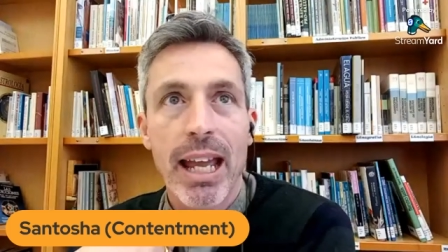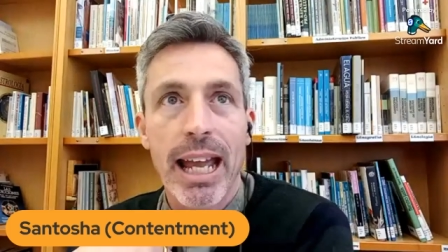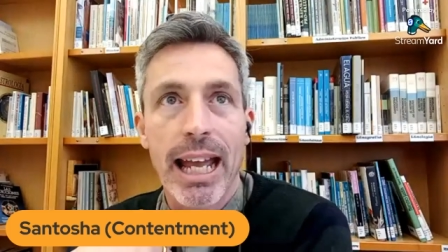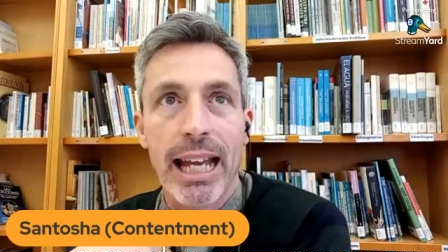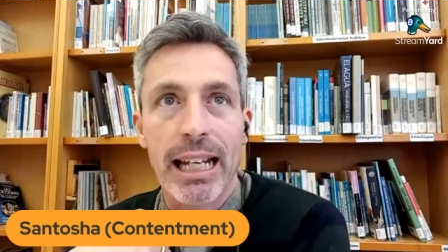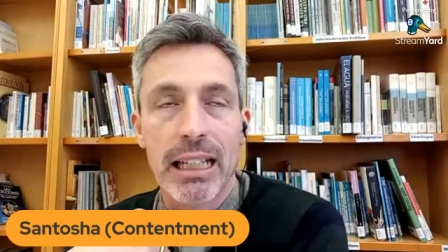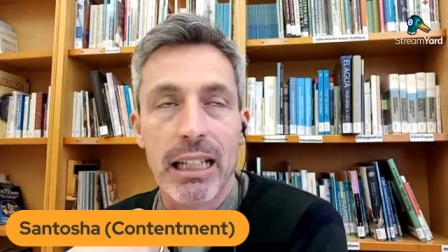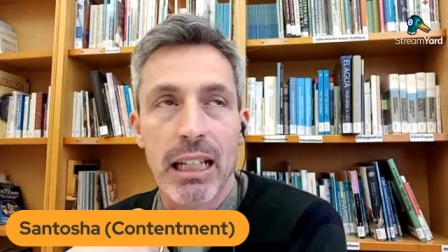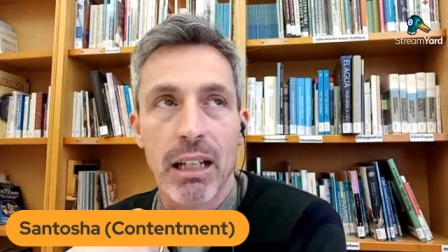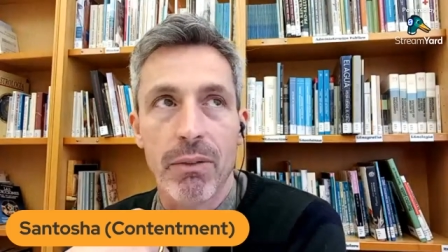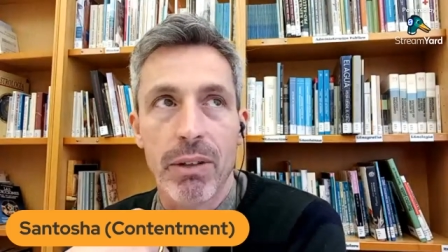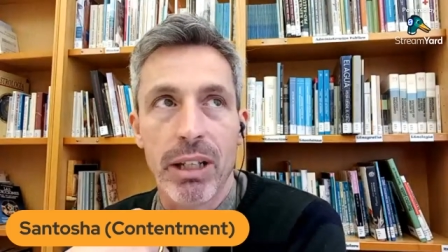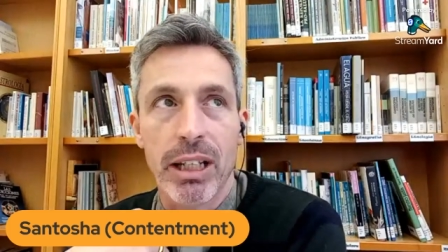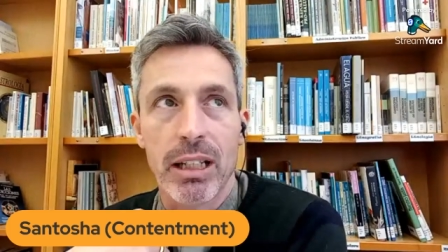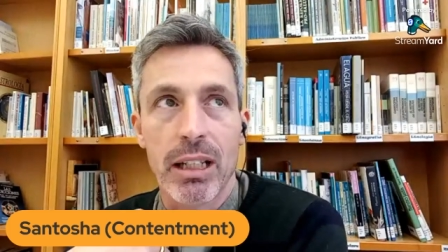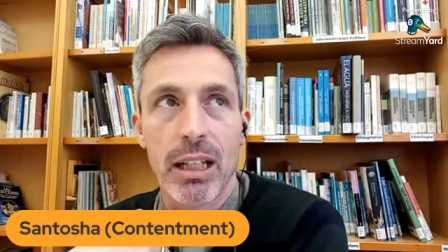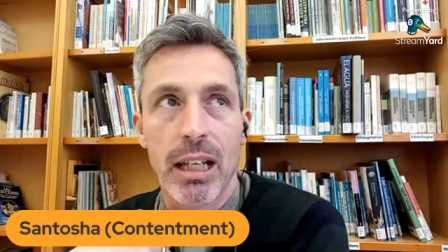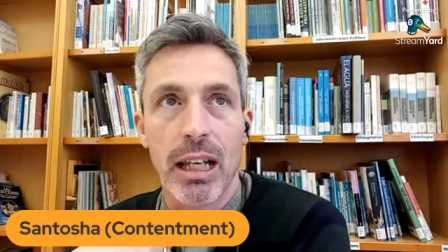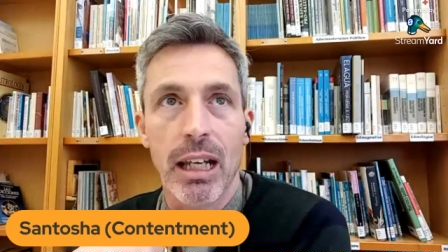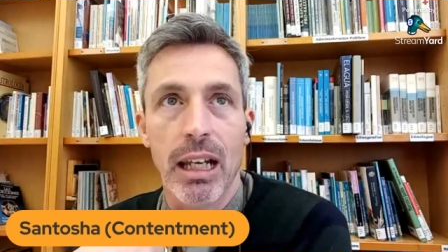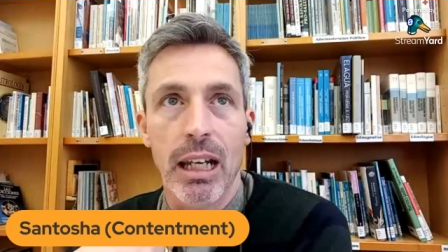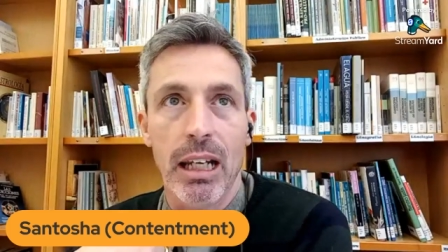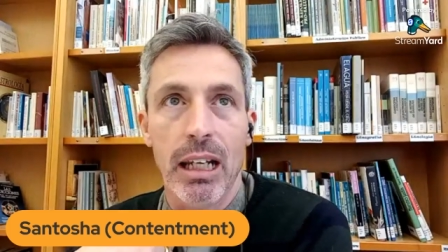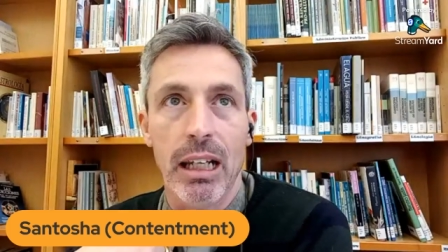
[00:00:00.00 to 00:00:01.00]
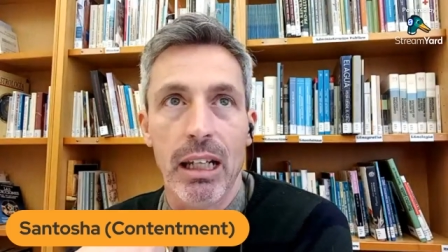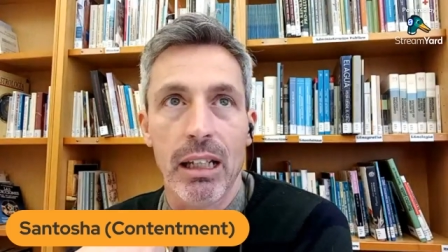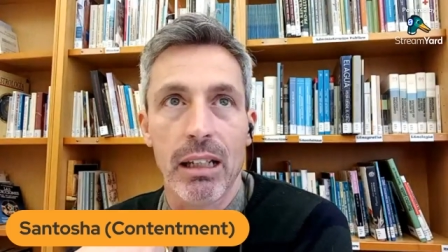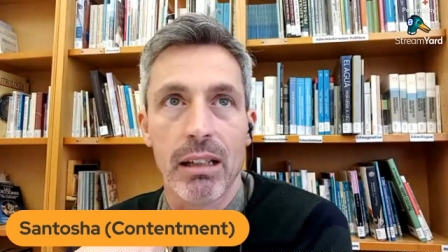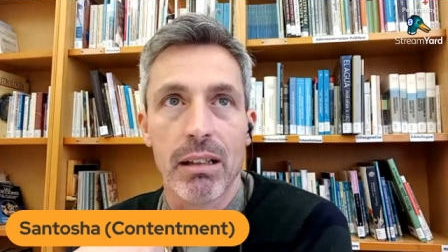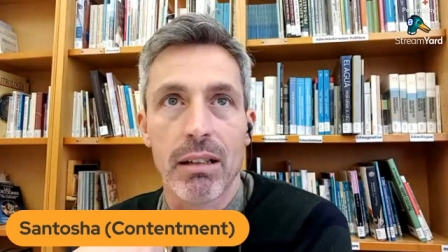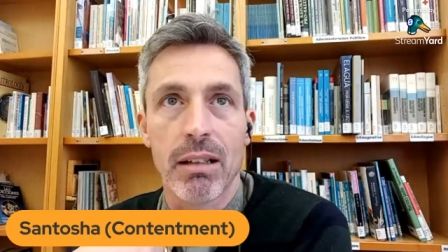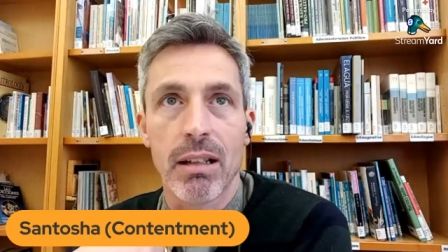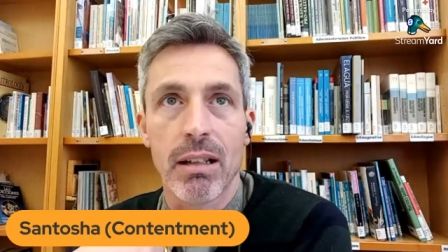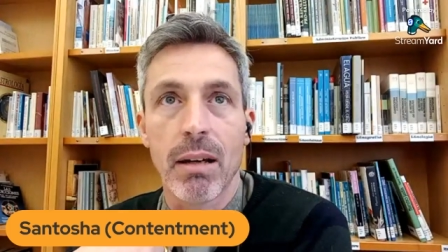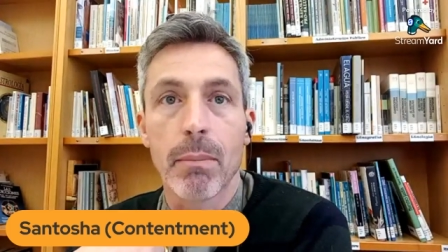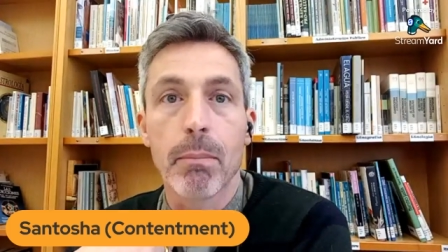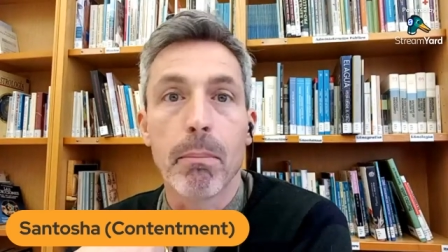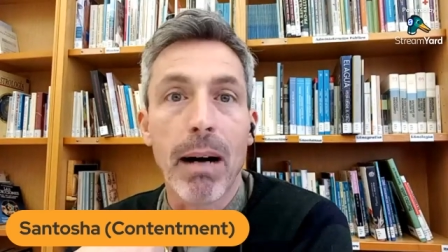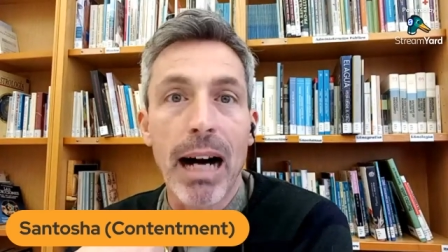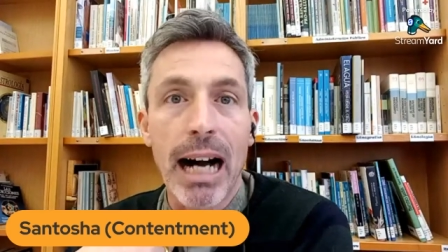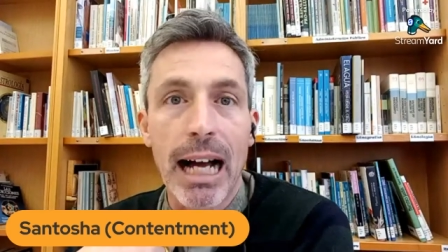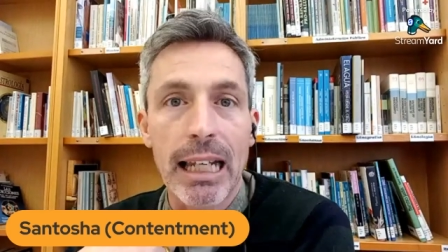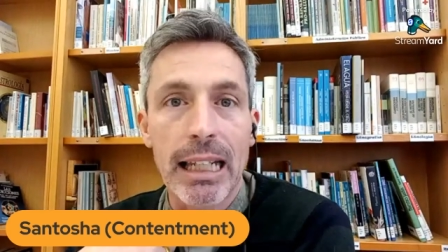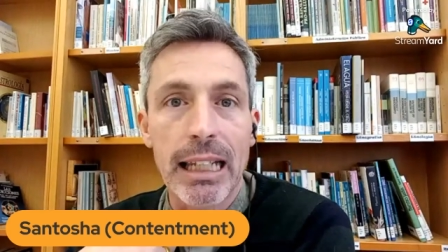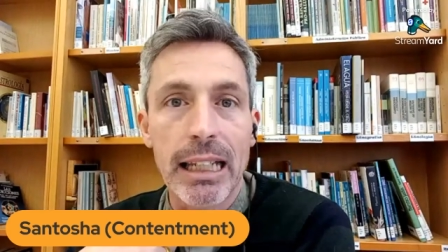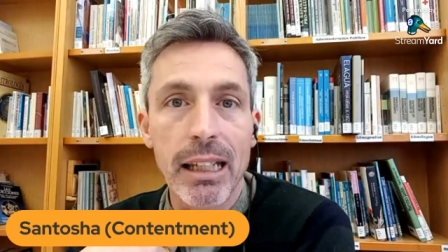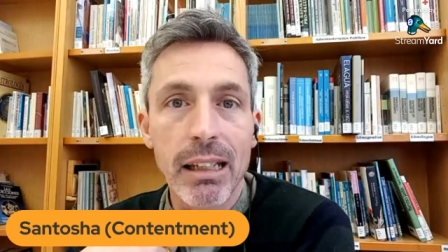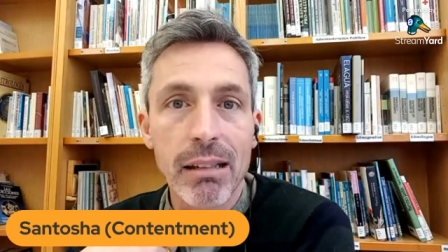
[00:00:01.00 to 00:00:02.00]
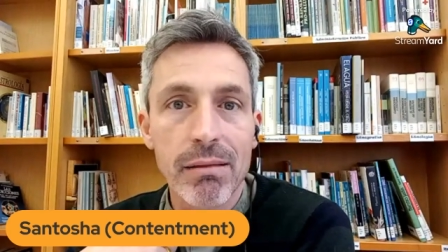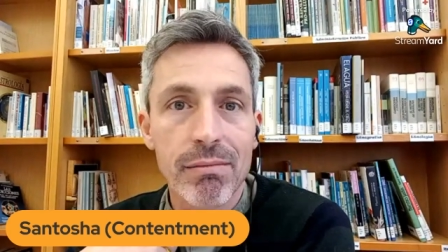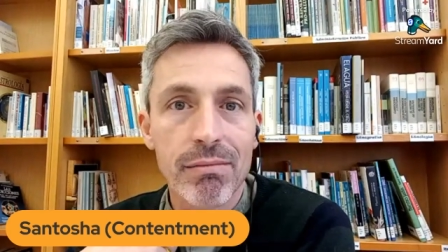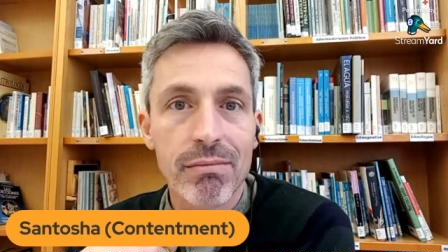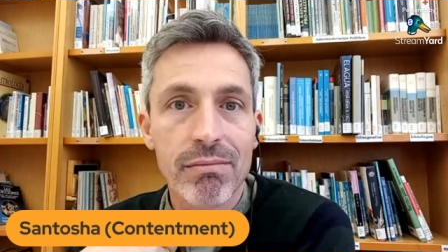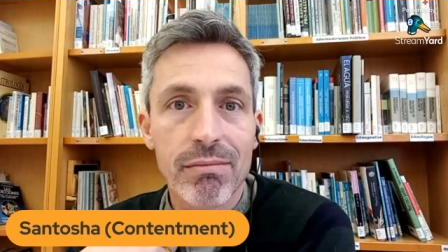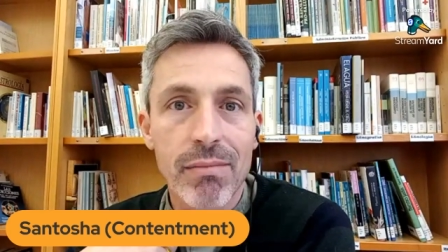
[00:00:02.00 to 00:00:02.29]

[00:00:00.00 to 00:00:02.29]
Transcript: and living in bali